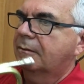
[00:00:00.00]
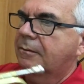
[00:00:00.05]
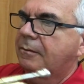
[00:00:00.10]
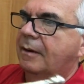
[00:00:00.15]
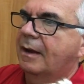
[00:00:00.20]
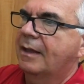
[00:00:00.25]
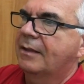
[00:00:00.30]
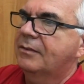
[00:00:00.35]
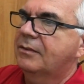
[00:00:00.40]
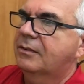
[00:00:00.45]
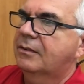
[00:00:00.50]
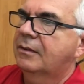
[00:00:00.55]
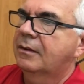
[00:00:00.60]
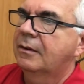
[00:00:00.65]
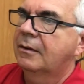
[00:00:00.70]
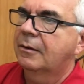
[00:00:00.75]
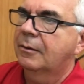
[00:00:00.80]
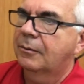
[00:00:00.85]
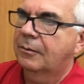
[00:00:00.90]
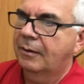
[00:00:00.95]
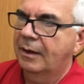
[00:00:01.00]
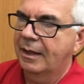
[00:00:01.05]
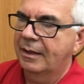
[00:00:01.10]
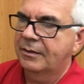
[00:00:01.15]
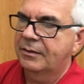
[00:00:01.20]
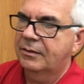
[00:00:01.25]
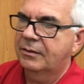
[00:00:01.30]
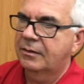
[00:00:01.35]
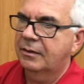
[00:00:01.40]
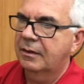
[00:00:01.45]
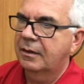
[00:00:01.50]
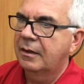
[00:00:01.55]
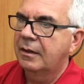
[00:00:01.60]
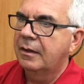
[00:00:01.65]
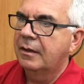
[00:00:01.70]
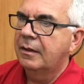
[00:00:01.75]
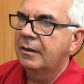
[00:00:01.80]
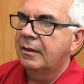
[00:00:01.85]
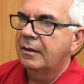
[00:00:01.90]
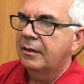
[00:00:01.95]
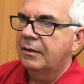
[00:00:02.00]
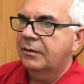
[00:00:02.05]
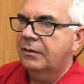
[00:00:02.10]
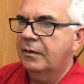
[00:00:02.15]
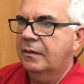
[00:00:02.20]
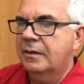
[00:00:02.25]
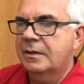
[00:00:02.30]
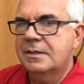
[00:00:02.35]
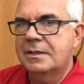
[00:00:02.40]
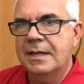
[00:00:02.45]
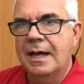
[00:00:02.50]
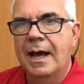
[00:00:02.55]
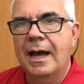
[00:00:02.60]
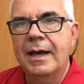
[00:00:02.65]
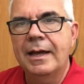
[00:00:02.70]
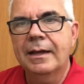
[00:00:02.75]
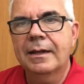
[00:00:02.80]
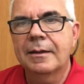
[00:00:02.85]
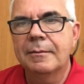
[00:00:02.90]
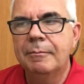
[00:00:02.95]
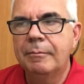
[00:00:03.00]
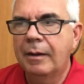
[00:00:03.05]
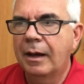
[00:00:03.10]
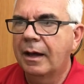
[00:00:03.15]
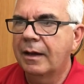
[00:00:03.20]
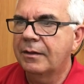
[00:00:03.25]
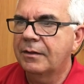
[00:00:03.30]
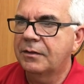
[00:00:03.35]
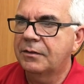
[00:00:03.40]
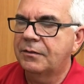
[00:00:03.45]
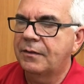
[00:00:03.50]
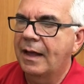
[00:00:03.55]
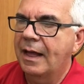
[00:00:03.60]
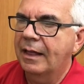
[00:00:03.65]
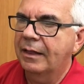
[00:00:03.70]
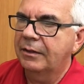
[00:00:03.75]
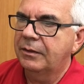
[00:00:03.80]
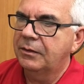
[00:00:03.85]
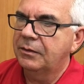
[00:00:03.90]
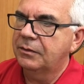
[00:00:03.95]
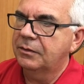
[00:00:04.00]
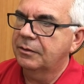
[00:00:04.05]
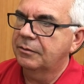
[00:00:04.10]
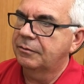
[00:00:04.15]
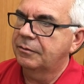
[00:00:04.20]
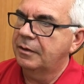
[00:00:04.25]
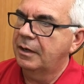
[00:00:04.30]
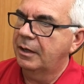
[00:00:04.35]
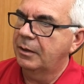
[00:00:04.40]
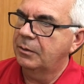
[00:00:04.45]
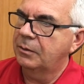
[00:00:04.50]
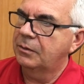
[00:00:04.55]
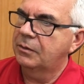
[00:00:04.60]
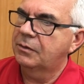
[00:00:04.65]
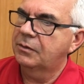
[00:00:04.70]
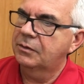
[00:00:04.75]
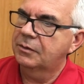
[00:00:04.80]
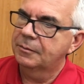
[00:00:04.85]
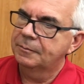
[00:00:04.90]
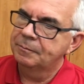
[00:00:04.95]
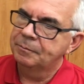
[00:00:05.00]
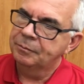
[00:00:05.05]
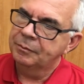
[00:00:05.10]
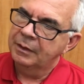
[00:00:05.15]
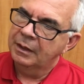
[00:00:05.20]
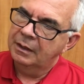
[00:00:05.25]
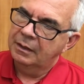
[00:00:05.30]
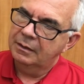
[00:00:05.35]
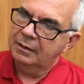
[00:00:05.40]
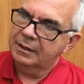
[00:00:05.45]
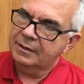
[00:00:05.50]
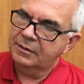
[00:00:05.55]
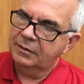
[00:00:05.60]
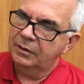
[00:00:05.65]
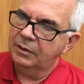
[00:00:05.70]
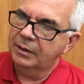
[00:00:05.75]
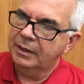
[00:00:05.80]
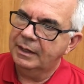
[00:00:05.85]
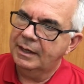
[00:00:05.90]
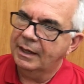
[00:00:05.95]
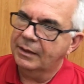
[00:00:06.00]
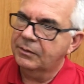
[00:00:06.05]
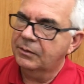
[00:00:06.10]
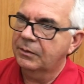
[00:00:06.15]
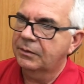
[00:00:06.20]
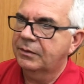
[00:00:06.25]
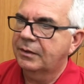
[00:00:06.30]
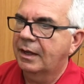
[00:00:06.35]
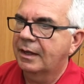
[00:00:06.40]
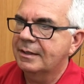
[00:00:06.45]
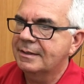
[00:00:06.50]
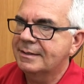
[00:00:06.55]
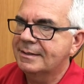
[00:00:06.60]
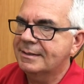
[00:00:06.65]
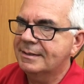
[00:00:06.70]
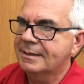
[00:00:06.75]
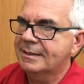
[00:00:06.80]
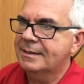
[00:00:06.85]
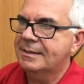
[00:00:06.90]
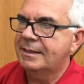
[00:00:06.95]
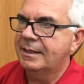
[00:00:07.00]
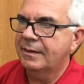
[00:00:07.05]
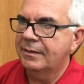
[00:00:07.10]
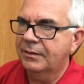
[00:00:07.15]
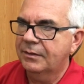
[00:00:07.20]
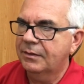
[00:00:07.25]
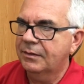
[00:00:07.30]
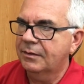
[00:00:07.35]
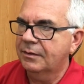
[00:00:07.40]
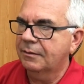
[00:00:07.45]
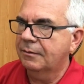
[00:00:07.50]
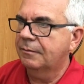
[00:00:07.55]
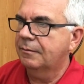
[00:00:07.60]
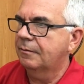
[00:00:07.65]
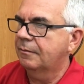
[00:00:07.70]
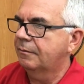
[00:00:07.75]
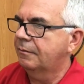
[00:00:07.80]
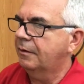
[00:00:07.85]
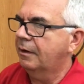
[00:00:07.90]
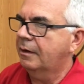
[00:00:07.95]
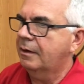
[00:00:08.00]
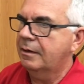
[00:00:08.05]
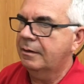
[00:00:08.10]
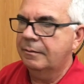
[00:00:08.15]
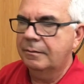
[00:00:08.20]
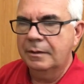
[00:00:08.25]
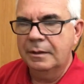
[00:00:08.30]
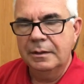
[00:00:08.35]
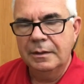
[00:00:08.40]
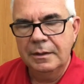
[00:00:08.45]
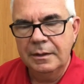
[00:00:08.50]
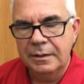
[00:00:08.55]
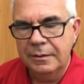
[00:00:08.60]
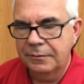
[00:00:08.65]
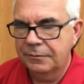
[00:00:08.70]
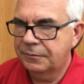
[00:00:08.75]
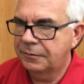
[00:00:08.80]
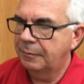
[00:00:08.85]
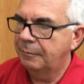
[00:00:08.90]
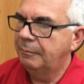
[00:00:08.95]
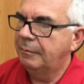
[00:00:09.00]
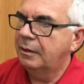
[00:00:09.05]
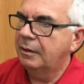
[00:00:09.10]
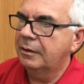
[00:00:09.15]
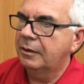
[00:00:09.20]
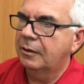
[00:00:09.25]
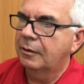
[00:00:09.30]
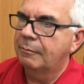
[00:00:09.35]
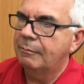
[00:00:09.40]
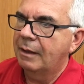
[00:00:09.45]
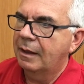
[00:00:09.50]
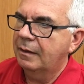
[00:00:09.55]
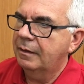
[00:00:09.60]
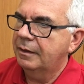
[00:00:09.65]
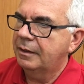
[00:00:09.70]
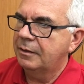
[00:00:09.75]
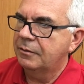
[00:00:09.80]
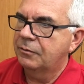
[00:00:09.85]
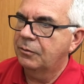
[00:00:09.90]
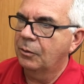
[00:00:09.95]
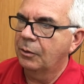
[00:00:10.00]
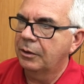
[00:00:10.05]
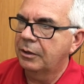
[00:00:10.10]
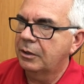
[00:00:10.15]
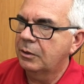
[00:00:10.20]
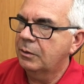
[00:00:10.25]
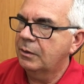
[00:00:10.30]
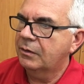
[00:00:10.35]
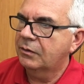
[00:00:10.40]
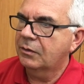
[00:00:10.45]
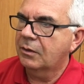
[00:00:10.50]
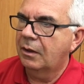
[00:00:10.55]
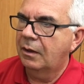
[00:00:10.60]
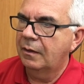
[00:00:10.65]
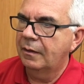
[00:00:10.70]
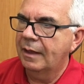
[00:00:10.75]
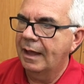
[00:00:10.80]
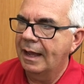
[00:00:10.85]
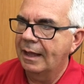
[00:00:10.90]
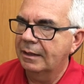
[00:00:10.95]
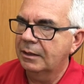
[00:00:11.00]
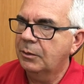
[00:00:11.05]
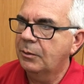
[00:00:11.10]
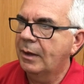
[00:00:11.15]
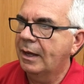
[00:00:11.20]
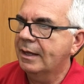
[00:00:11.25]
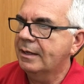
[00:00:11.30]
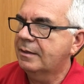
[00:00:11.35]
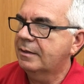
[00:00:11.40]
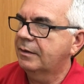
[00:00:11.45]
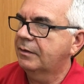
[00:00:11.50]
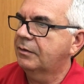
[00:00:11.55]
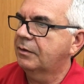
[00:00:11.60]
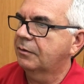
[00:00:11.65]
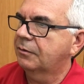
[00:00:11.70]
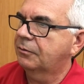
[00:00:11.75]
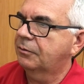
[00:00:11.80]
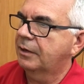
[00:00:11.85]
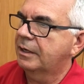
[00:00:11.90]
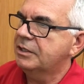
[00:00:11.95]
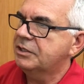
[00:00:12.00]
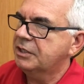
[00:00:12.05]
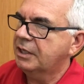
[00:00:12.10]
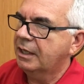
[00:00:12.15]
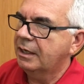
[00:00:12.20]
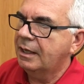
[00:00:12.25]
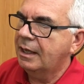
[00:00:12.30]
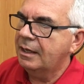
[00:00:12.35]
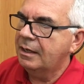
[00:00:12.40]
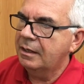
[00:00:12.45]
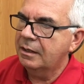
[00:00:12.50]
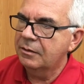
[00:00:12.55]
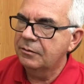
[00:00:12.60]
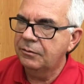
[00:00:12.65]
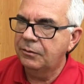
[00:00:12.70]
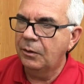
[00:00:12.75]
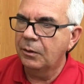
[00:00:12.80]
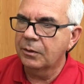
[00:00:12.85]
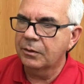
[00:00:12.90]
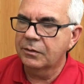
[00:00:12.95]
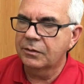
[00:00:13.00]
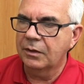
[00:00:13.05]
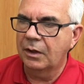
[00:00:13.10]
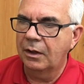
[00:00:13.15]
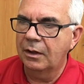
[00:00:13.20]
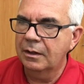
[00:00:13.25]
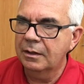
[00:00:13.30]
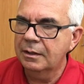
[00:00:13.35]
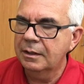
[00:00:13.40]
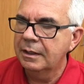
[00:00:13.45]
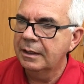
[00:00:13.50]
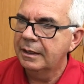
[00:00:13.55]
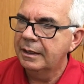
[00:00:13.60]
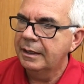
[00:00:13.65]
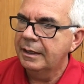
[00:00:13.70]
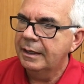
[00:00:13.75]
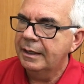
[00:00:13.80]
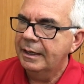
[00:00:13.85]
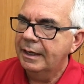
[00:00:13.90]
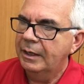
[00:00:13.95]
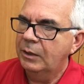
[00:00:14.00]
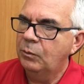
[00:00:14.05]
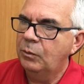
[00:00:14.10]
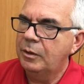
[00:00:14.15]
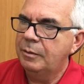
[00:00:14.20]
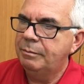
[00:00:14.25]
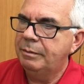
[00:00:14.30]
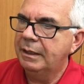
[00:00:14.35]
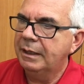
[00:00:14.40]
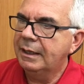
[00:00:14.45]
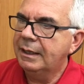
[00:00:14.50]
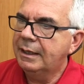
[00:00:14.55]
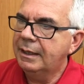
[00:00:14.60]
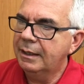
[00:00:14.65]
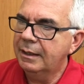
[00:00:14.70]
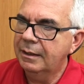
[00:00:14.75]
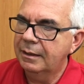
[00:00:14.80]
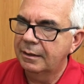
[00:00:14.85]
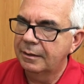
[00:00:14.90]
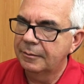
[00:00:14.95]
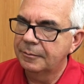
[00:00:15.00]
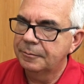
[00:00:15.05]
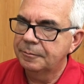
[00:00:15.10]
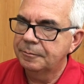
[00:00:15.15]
Rest, rest. So the tie combines values of notes. Let's look at exercise 60. This is a very familiar melody for you. It's called Alouette. It's a French-Canadian folk song. And we begin